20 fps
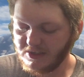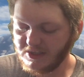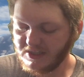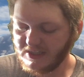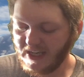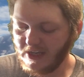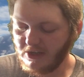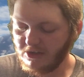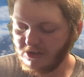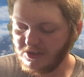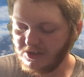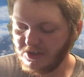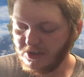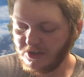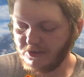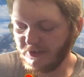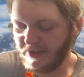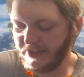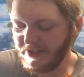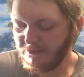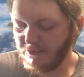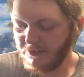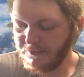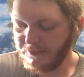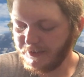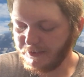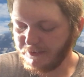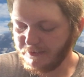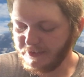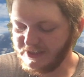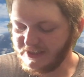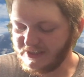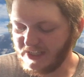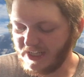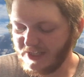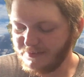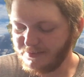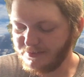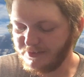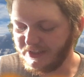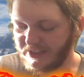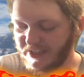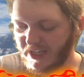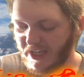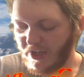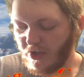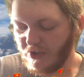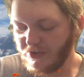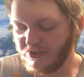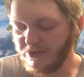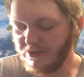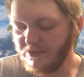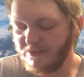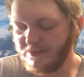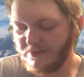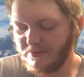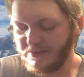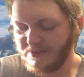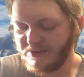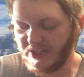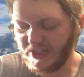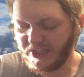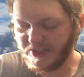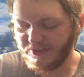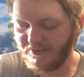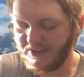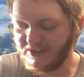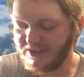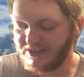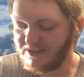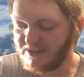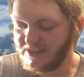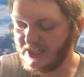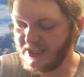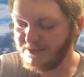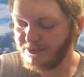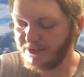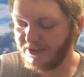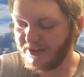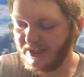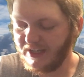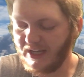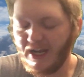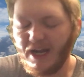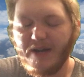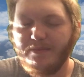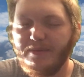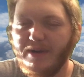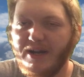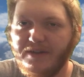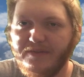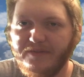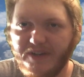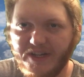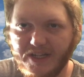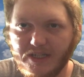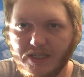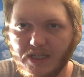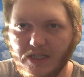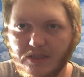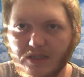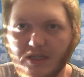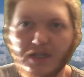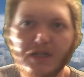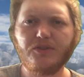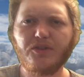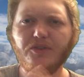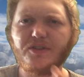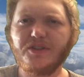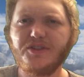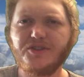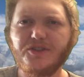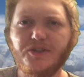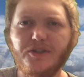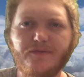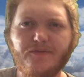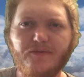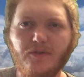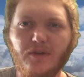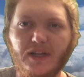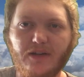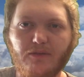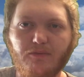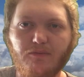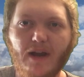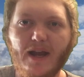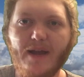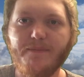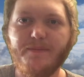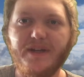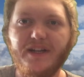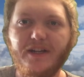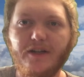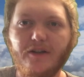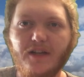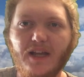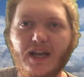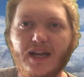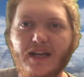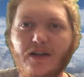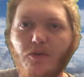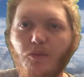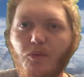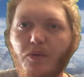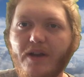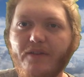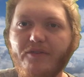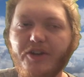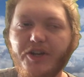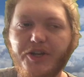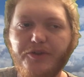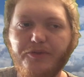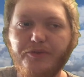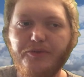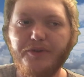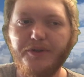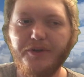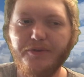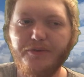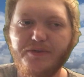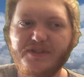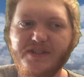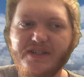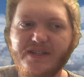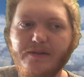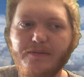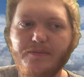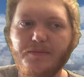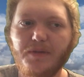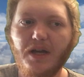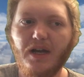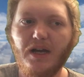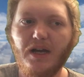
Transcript: counters, create a 1/1 green Sasperling. Also, sacrifice a Sasperling, add a mana of any color. So this is good for like ramping your deck. Whenever you use him,